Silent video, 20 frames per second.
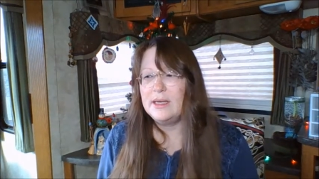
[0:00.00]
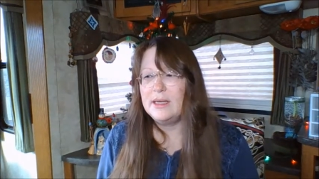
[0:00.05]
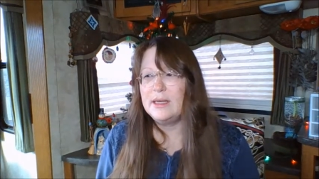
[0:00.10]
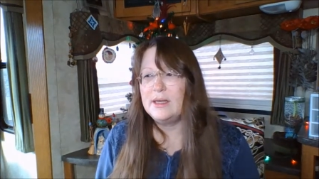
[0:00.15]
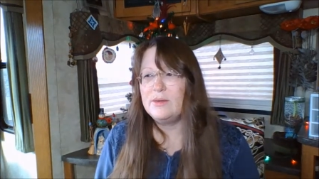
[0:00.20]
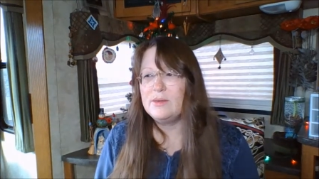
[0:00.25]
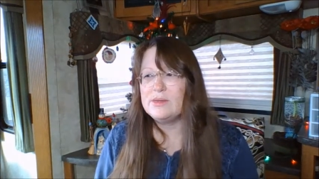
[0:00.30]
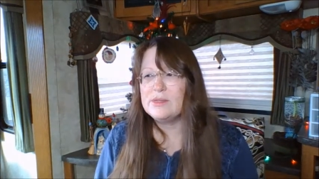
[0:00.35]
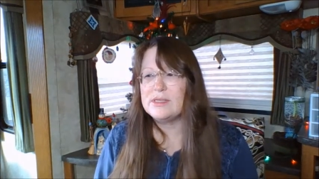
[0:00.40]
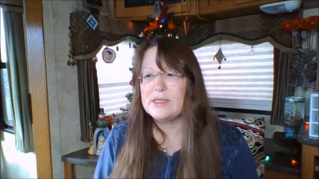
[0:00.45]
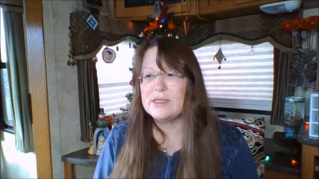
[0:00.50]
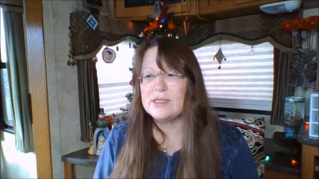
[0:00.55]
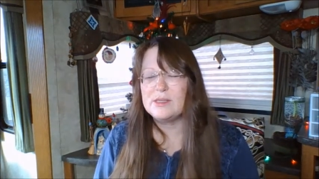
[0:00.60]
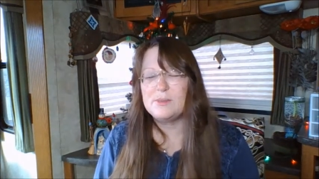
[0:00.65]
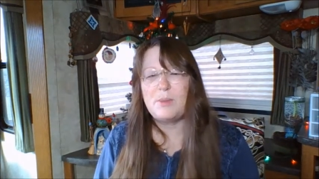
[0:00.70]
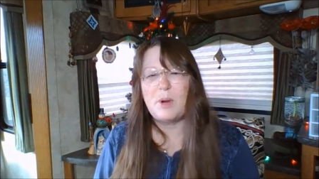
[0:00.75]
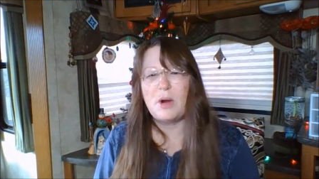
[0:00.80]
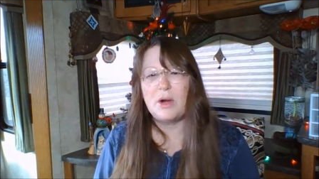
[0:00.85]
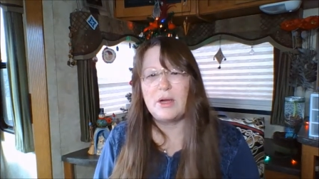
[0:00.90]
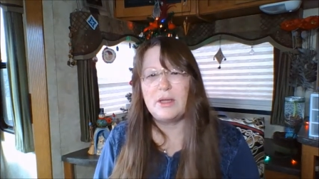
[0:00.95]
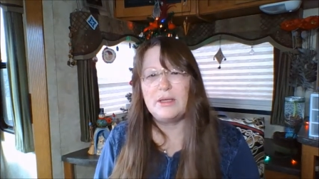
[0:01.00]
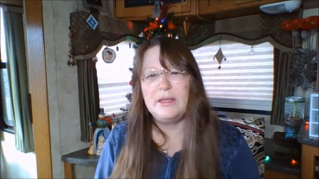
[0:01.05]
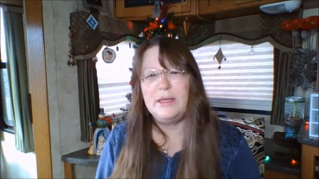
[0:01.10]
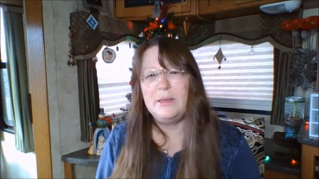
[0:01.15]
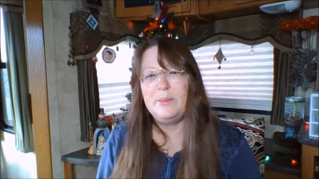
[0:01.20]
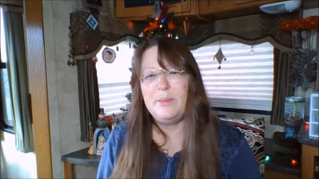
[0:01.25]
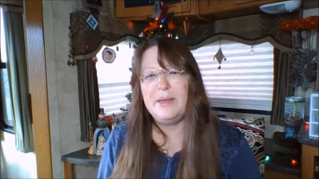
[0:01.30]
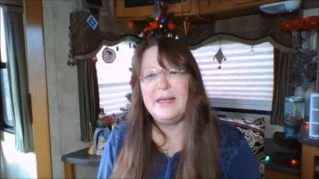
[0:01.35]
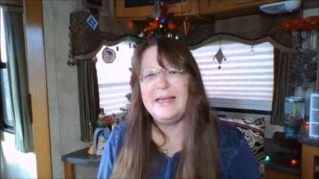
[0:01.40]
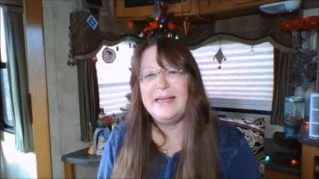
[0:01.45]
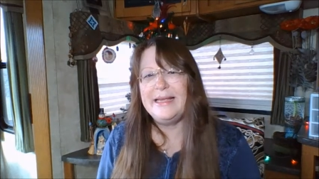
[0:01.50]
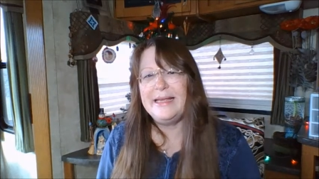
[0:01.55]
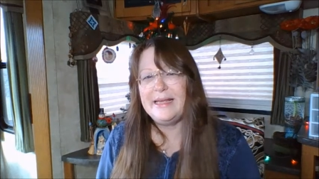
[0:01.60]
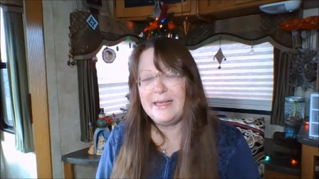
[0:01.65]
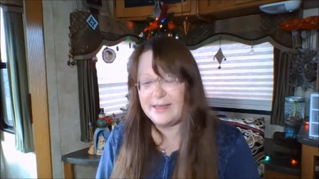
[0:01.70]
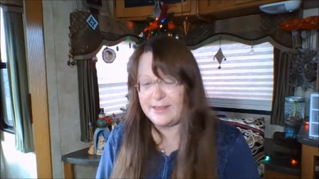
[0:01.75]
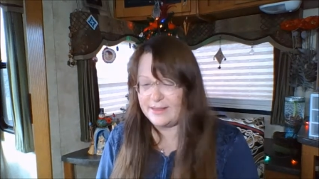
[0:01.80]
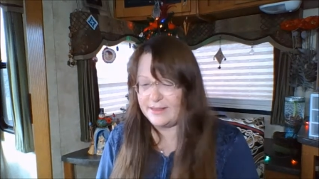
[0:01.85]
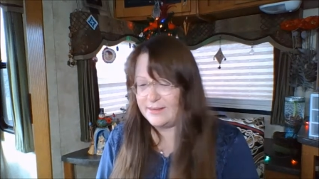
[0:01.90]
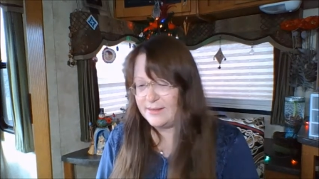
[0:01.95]
It was a sparkly pink
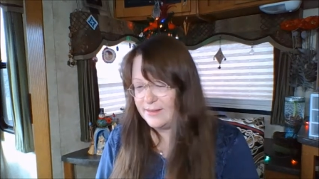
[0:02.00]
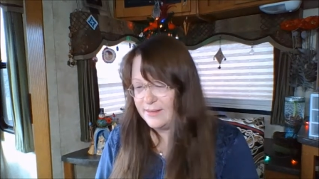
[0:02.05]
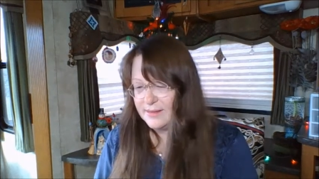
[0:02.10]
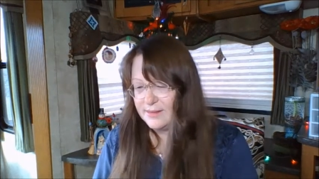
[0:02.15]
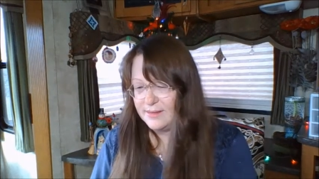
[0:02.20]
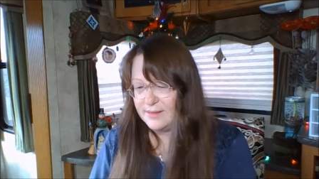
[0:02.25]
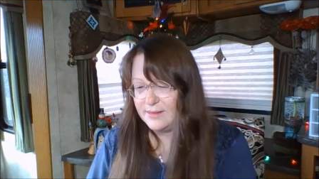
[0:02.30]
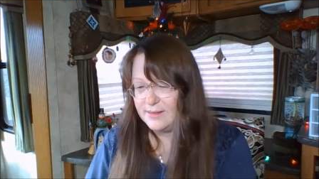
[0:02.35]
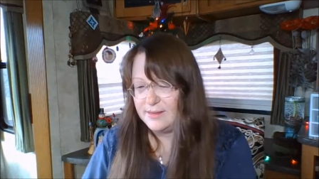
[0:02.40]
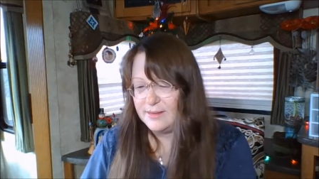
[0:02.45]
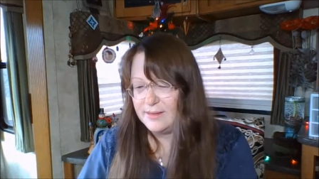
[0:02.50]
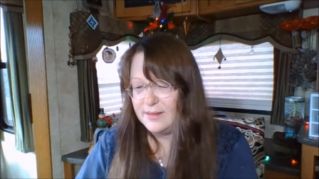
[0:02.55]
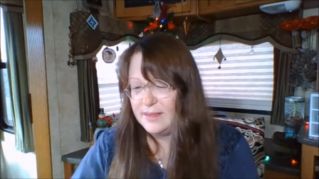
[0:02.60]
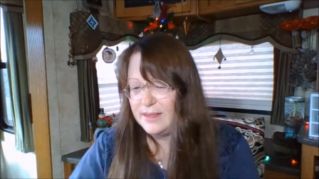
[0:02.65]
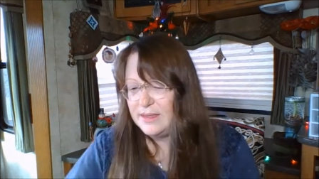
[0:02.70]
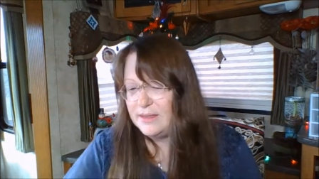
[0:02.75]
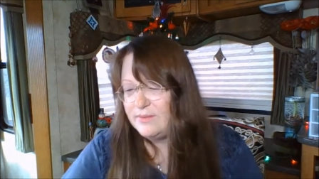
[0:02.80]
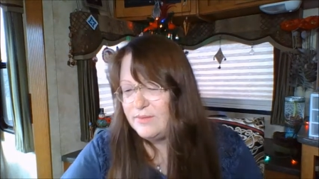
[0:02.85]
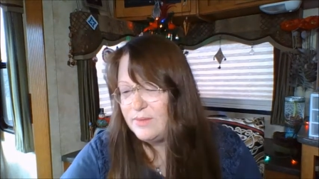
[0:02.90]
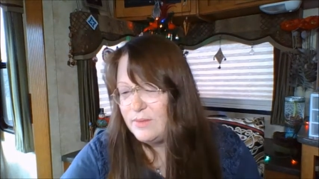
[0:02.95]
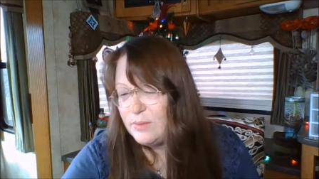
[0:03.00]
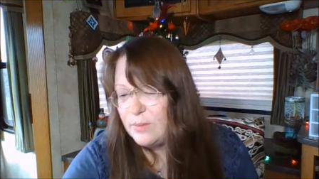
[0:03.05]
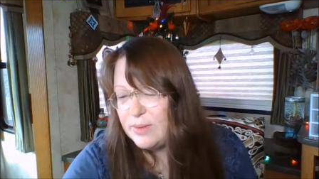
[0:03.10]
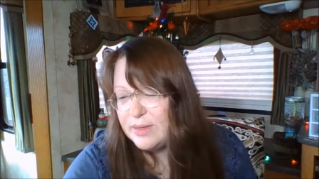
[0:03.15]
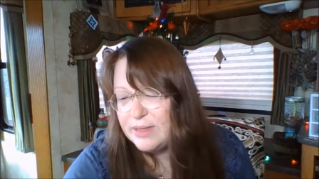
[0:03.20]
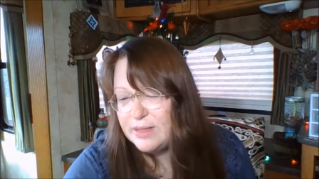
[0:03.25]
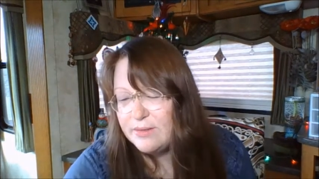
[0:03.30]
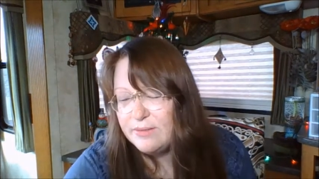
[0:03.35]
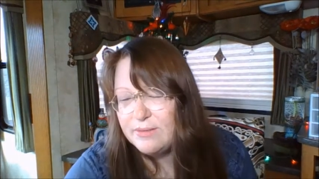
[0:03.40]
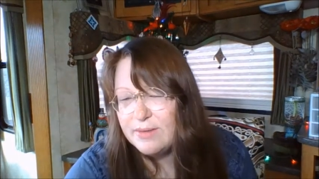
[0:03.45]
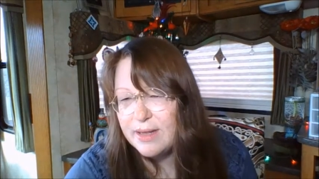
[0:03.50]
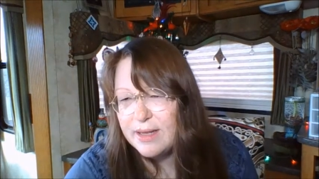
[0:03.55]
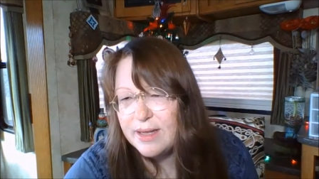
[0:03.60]
even weave